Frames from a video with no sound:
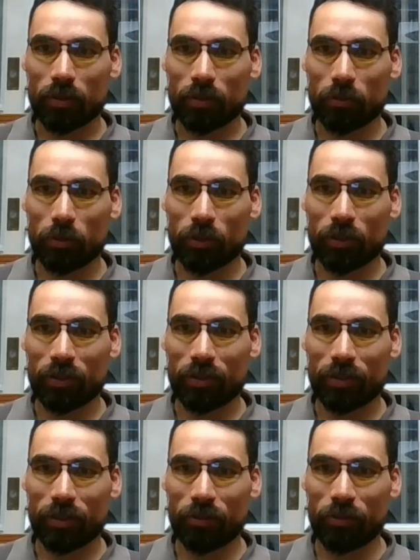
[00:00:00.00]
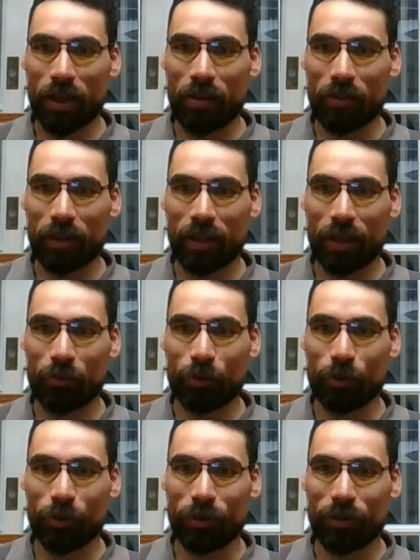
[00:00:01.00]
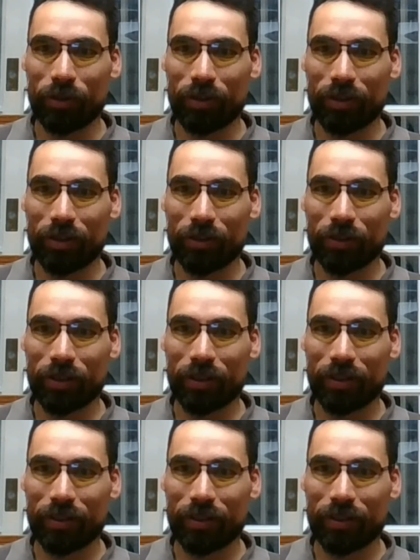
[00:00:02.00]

What if I ever came to? Okay.